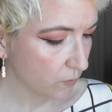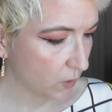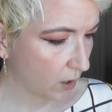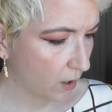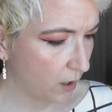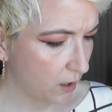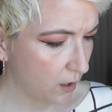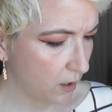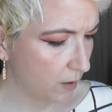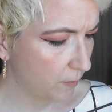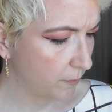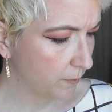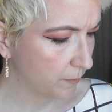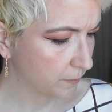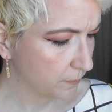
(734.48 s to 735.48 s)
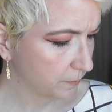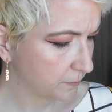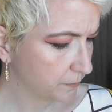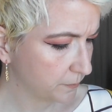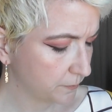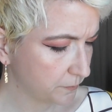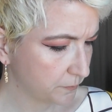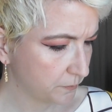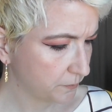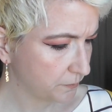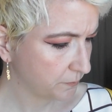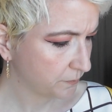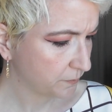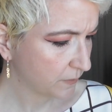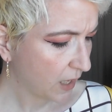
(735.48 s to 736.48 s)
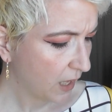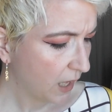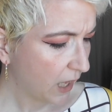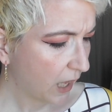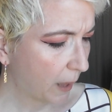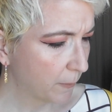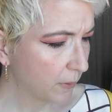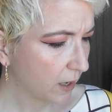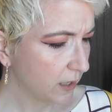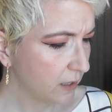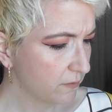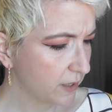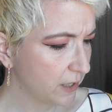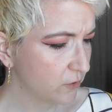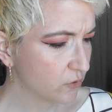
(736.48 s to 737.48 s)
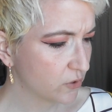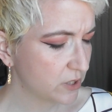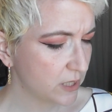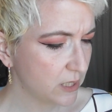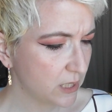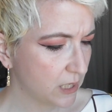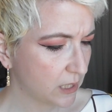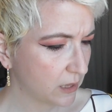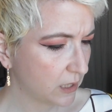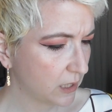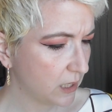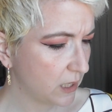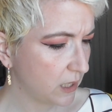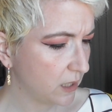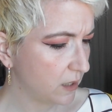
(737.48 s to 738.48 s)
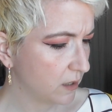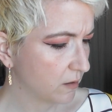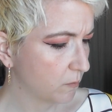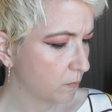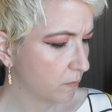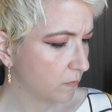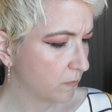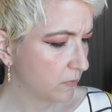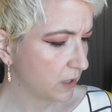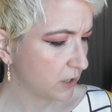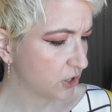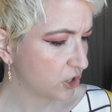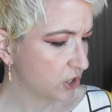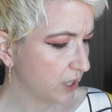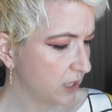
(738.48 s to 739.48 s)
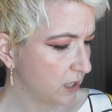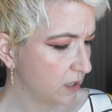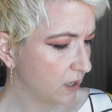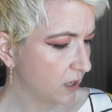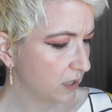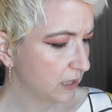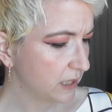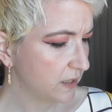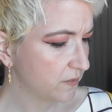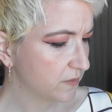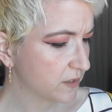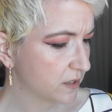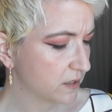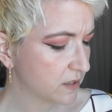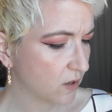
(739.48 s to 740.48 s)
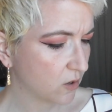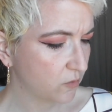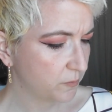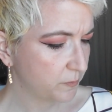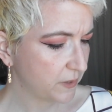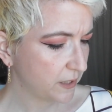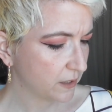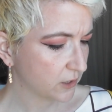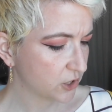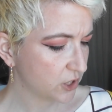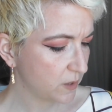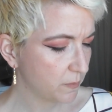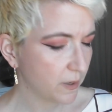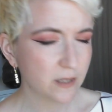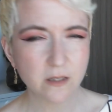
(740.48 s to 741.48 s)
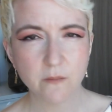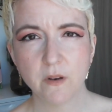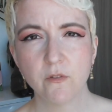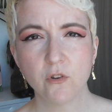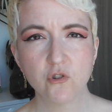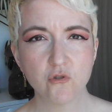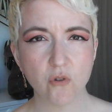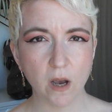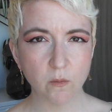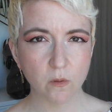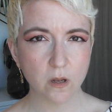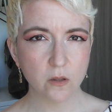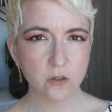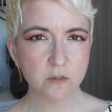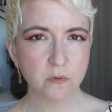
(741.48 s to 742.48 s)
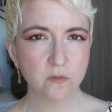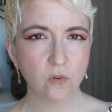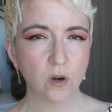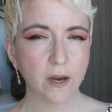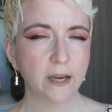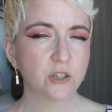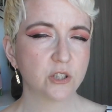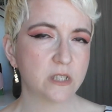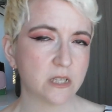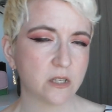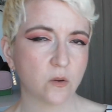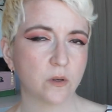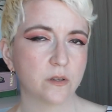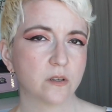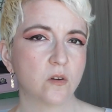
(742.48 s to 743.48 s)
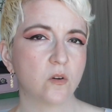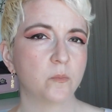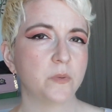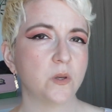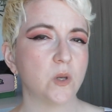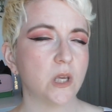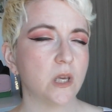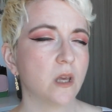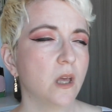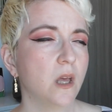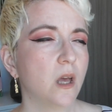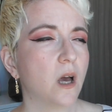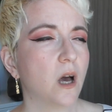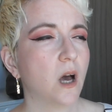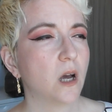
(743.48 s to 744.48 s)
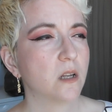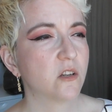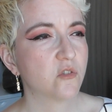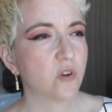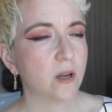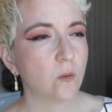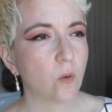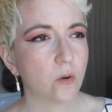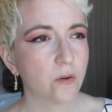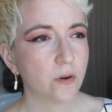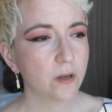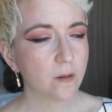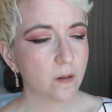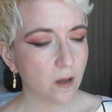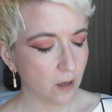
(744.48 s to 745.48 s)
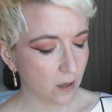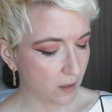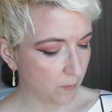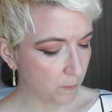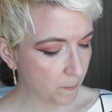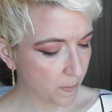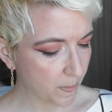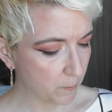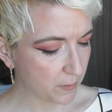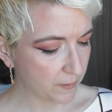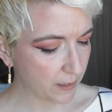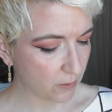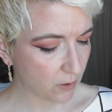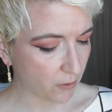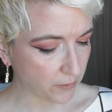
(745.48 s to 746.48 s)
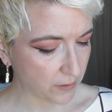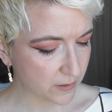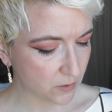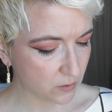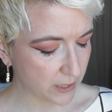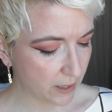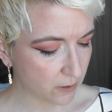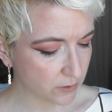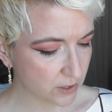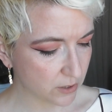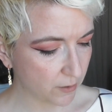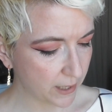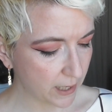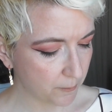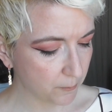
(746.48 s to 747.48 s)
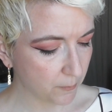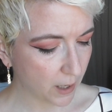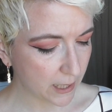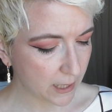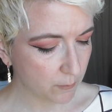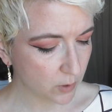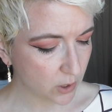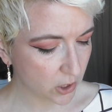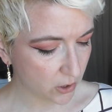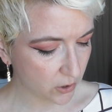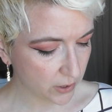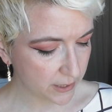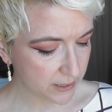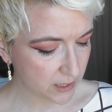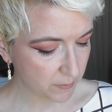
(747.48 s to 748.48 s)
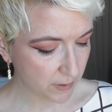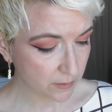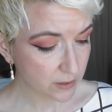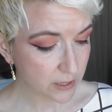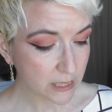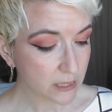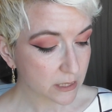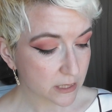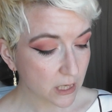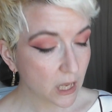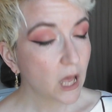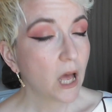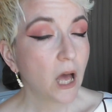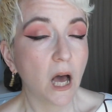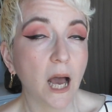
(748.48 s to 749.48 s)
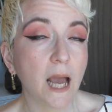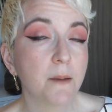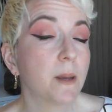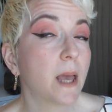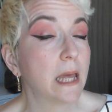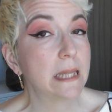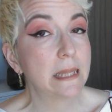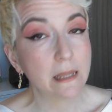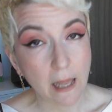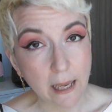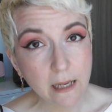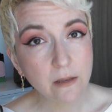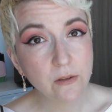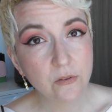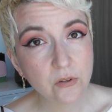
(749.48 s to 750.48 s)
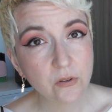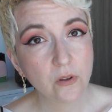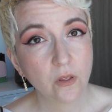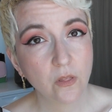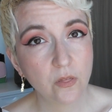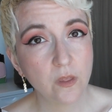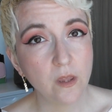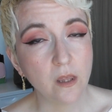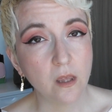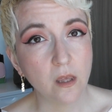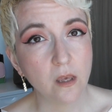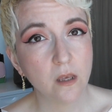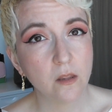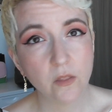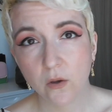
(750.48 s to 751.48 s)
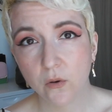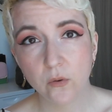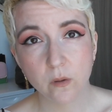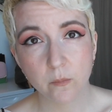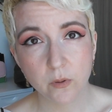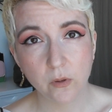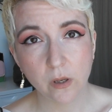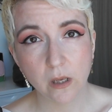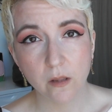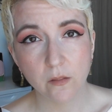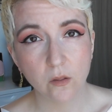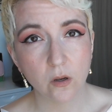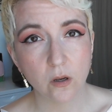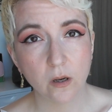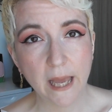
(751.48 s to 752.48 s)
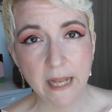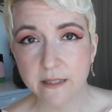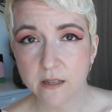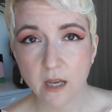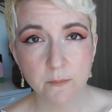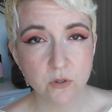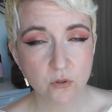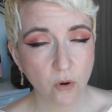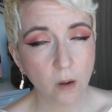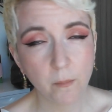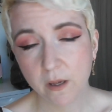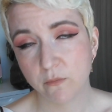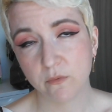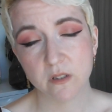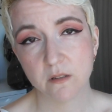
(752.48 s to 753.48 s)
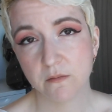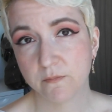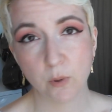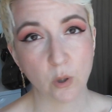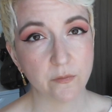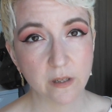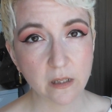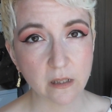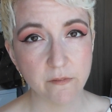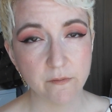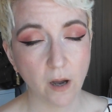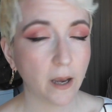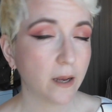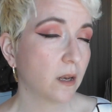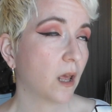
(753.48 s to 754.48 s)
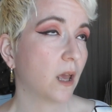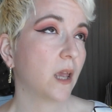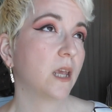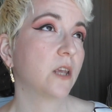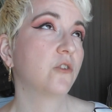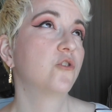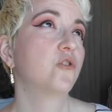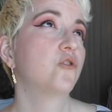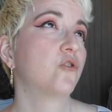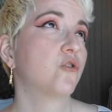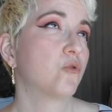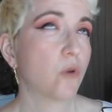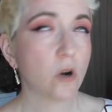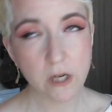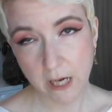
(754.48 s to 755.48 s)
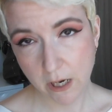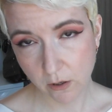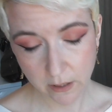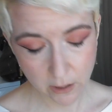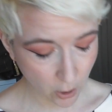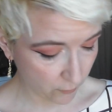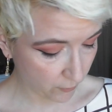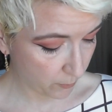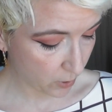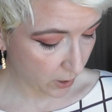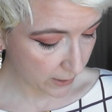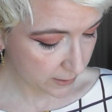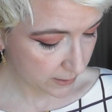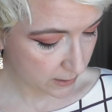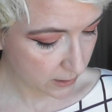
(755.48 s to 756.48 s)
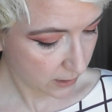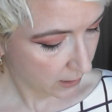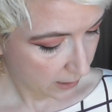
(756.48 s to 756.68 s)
I'm kind of interested in the chin lift sculpting sheet mask. I've never tried one of those before. I actually did go into Cult Beauty to try and order it, but they were already sold out. So I am curious about these. I mean, I liked the Huda Beauty, the enzyme scrub. It was perfectly fine. Extraordinarily overpriced.